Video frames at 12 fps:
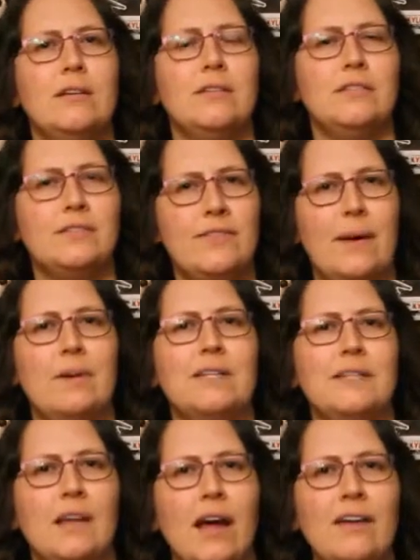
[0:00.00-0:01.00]
this
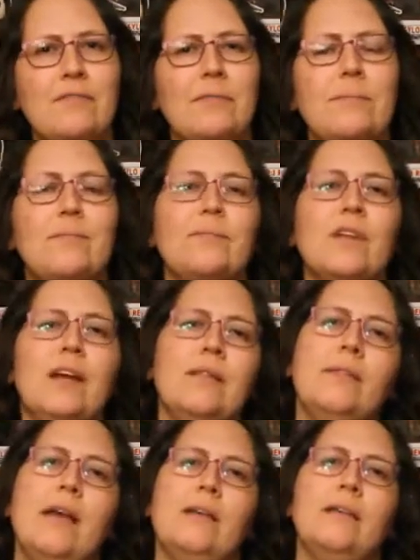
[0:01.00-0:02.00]
family's life,
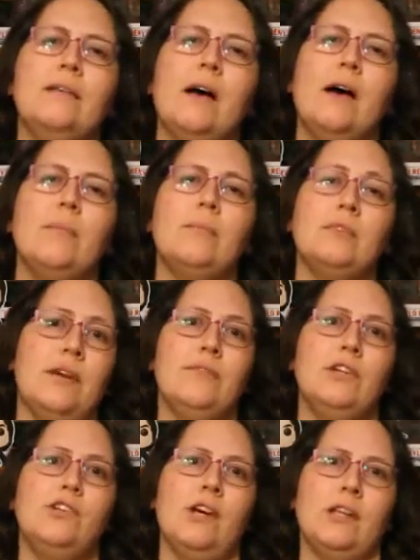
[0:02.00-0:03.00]
then
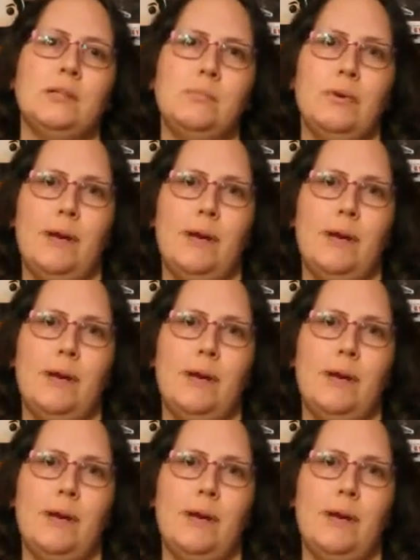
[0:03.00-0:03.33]
definitely check this book